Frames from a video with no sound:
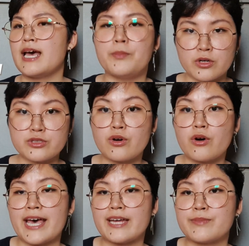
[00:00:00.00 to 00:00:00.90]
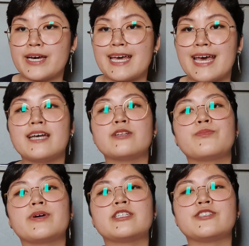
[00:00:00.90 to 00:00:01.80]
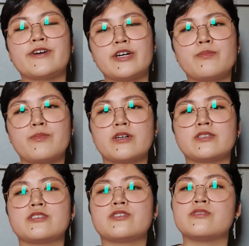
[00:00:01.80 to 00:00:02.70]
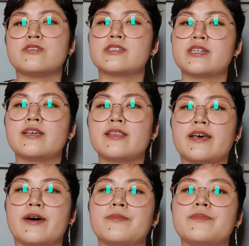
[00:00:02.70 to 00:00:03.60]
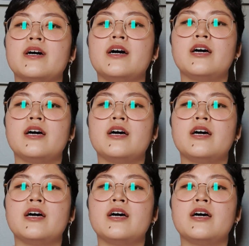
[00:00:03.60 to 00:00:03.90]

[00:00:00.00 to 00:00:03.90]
Both go hand by hand, but it's very important to discern them